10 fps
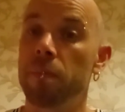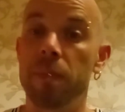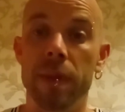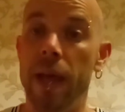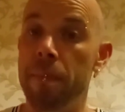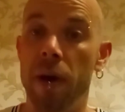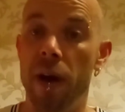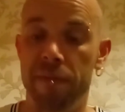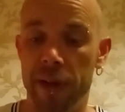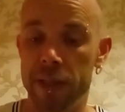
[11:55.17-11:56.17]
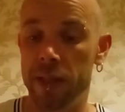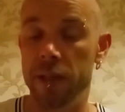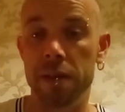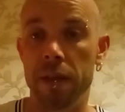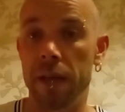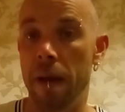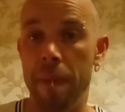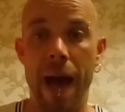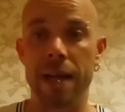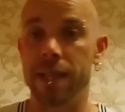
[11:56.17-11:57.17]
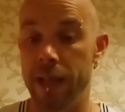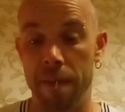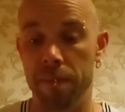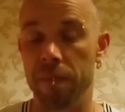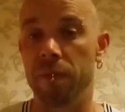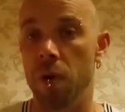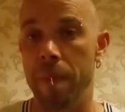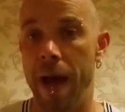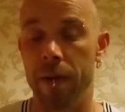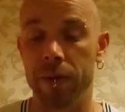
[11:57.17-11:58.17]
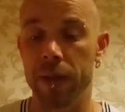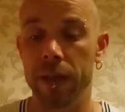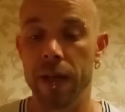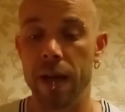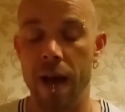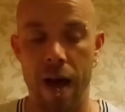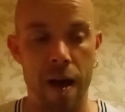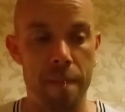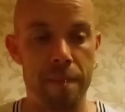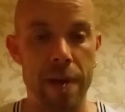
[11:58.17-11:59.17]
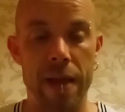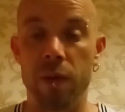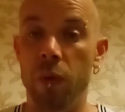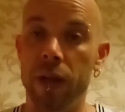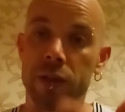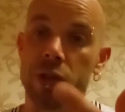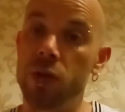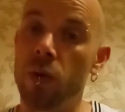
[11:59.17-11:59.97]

They're perfect. You can get packs of them for £1. And the one you saw